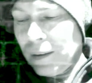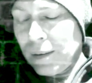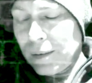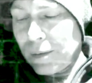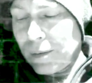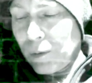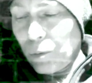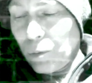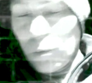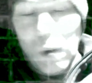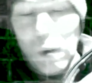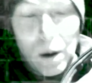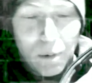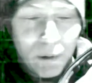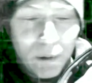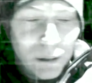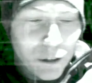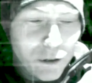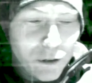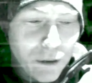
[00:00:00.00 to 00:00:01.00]
what
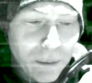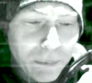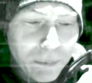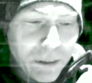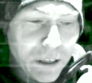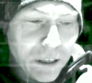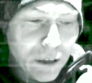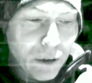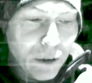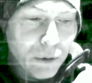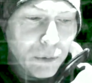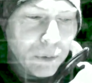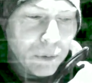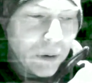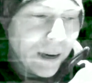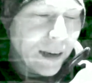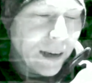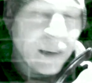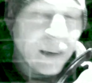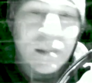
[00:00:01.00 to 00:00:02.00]
will Trump do?
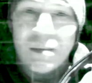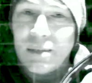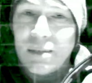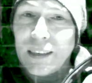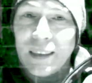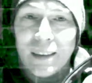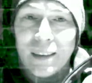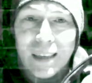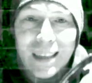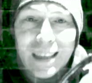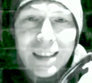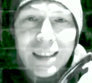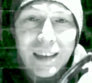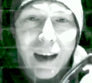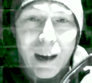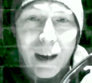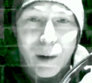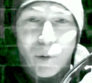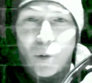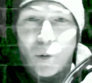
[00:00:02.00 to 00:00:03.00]
He's
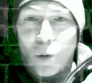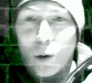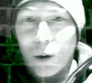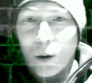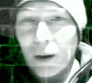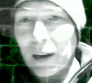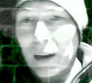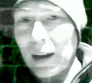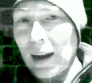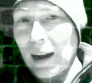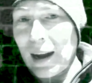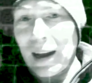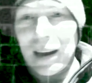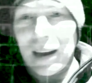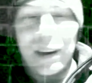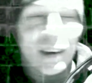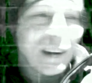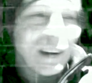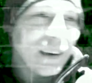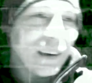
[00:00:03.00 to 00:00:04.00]
not a war
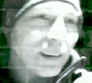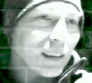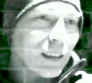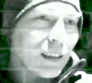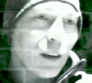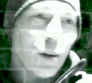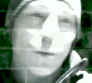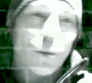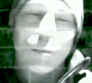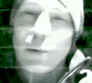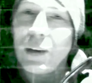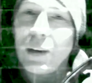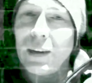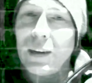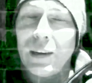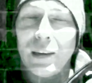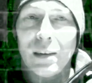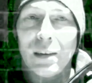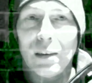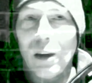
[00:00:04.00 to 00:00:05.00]
guy.
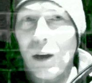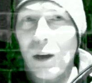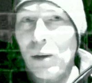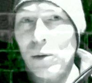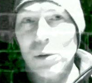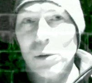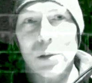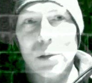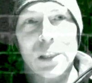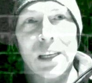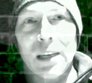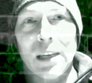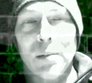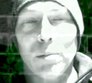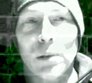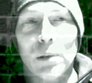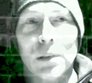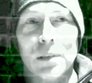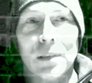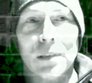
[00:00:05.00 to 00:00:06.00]
He knows he
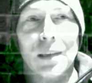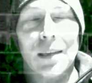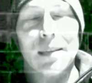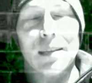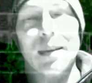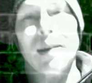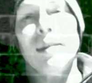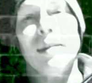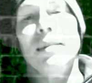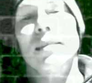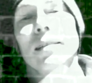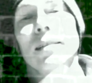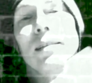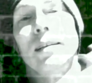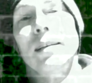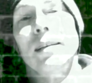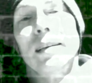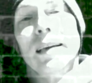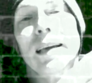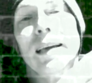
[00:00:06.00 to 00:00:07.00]
will.
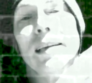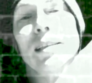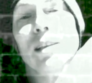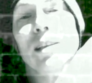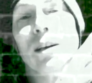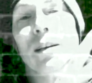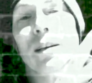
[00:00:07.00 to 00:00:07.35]
It's